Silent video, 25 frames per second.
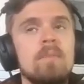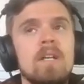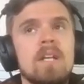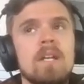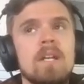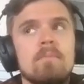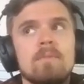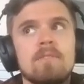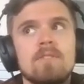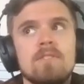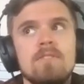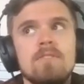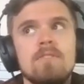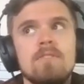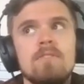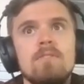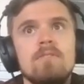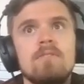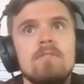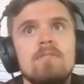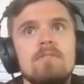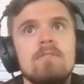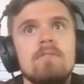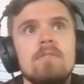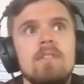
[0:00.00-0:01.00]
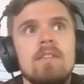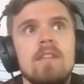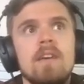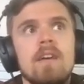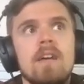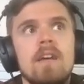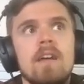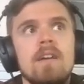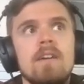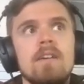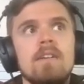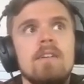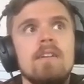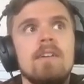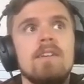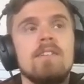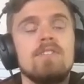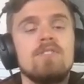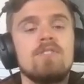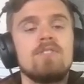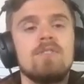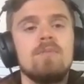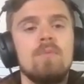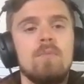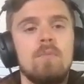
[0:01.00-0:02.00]
but number two, that
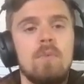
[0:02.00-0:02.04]
it's